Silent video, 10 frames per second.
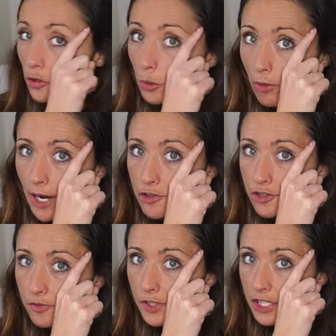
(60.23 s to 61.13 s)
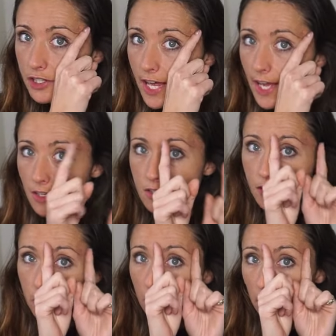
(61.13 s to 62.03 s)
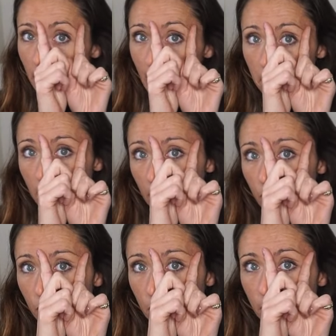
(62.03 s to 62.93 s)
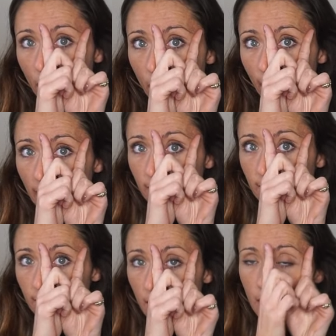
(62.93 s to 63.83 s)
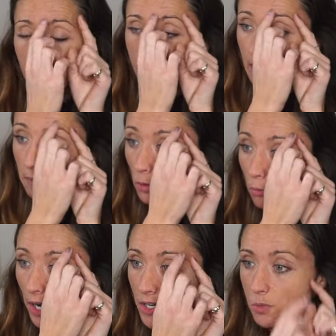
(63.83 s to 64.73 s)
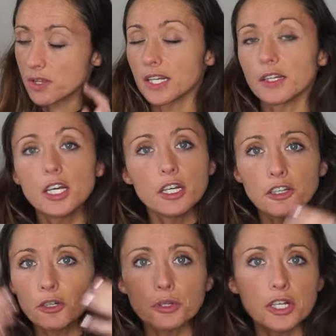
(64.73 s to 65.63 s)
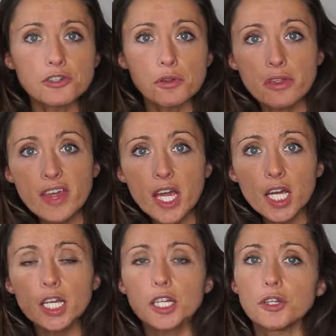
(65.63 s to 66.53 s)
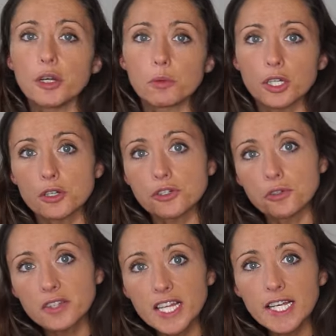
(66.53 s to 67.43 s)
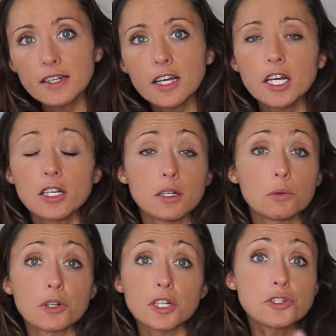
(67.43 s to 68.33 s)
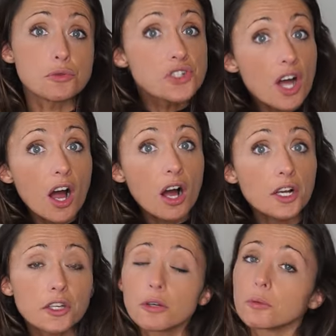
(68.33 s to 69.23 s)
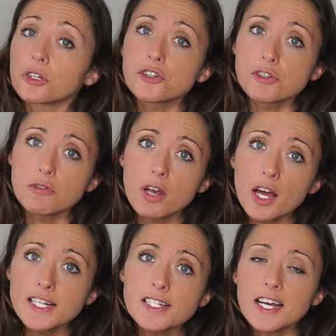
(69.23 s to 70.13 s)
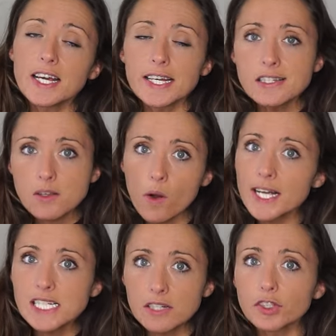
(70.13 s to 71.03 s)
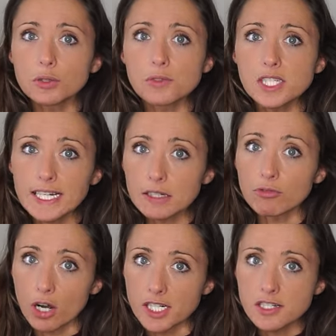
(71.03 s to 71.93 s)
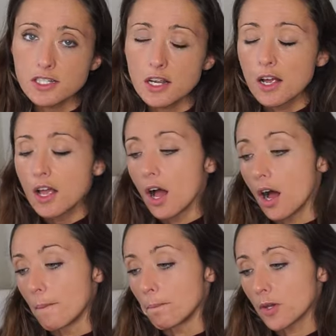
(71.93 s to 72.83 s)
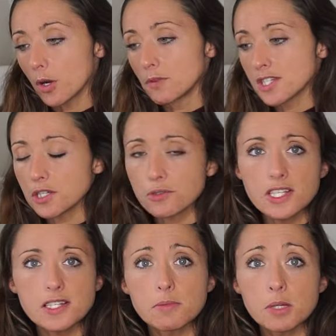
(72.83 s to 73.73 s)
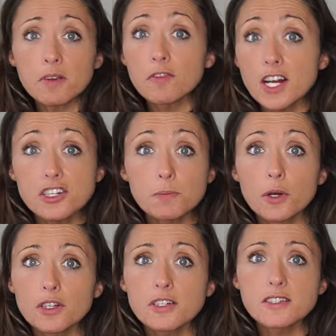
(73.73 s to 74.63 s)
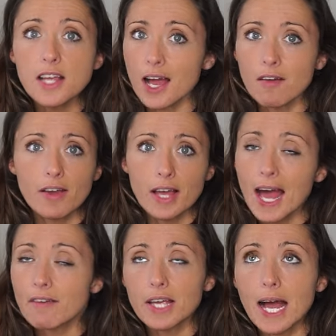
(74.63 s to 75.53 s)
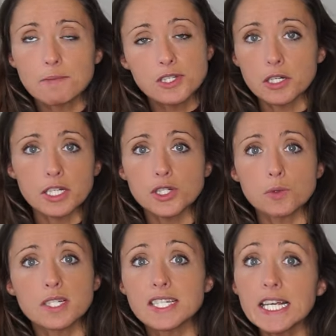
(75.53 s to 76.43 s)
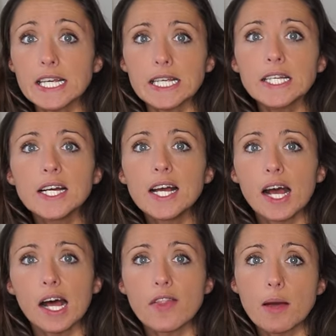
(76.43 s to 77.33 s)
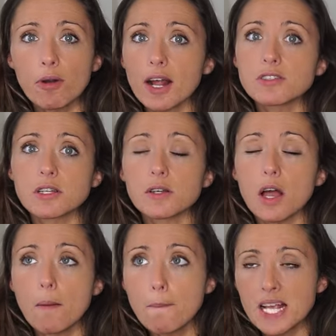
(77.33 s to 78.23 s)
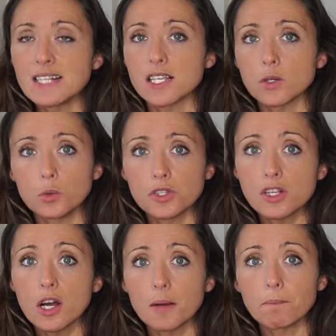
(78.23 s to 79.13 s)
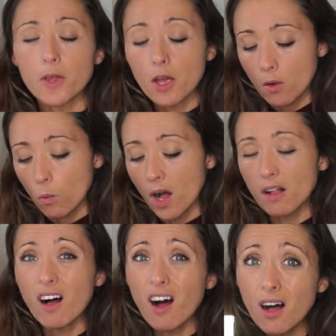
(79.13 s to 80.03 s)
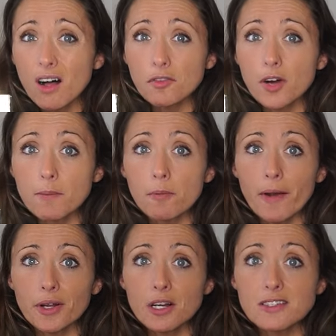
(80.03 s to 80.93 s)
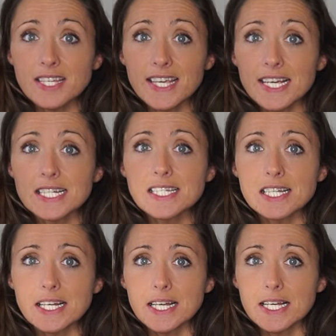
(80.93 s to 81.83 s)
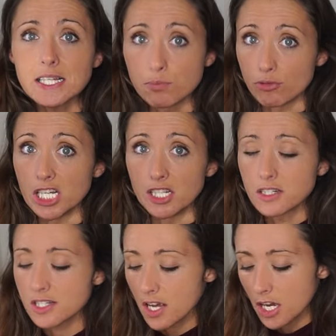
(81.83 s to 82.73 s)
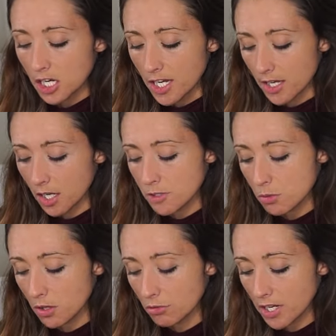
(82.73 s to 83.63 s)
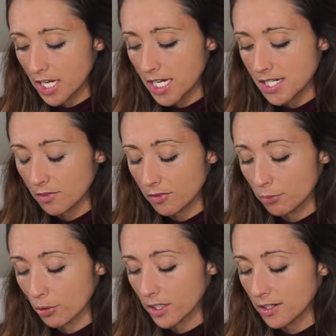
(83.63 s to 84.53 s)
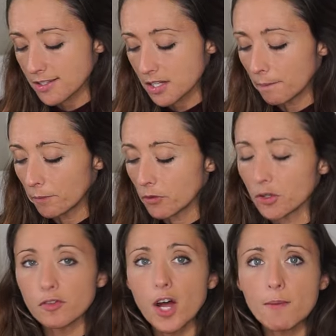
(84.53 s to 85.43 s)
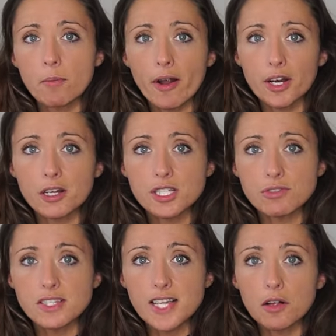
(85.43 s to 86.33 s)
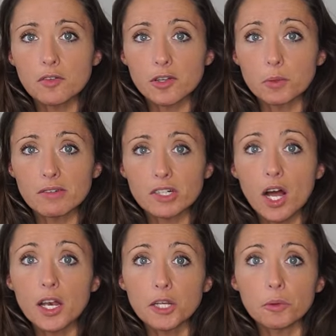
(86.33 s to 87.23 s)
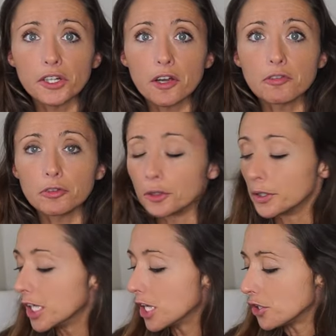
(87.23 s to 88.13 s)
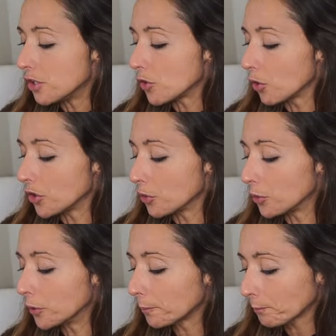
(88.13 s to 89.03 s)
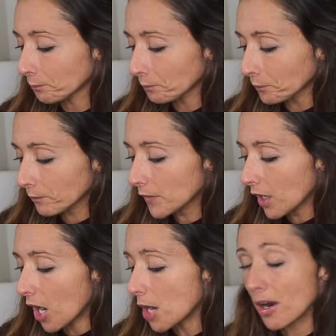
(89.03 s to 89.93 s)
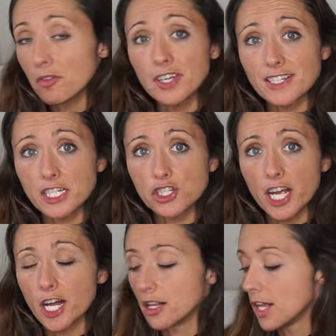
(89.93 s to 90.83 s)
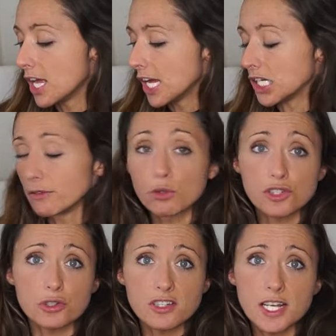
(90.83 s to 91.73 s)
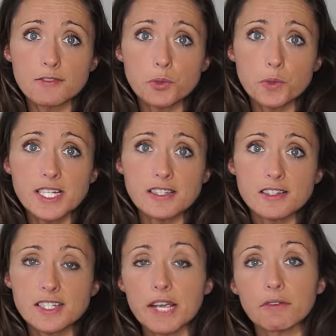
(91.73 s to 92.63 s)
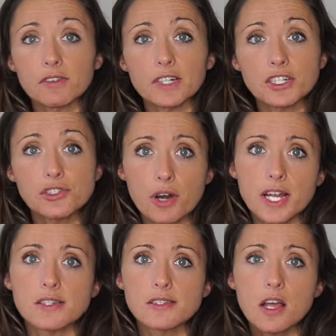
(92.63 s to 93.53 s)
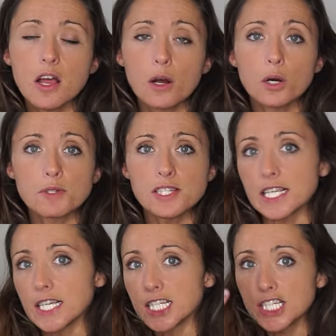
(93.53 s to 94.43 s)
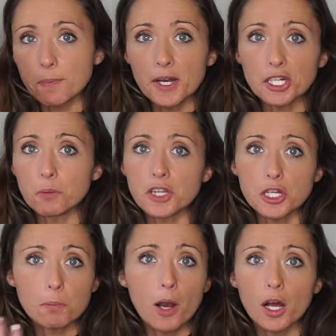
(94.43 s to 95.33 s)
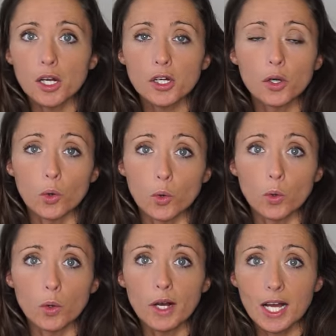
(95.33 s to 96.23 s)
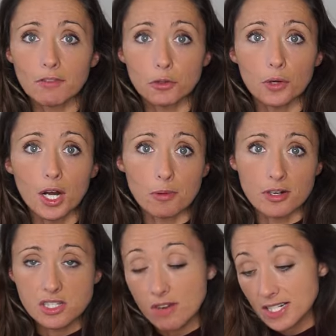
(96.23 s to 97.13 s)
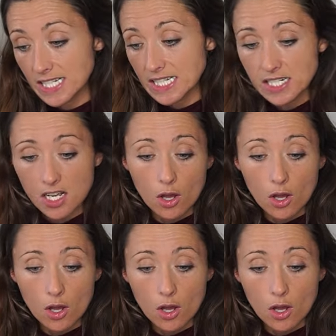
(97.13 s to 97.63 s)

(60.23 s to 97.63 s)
your brow should finish there. So you want to be aiming for sort of that to keep your brows within. You don't want to go too thick, you don't want to go too thin, you don't want to go too dark, you don't want to go too light. It's quite difficult to get it right. Obviously you'll see some of the big fashion bloggers have it absolutely to a T and their brows look amazing all the time. Well, our Fibre Brow Enhancer kit is brilliant. It comes with 3 different products. You've got the Fibre Brow Enhancer itself in whatever colour you want to go for. You've got your eyebrow fixing gel, and you've also got a set of tweezers to get rid of any strays. Obviously, depending on whether you pluck or have your eyebrows threaded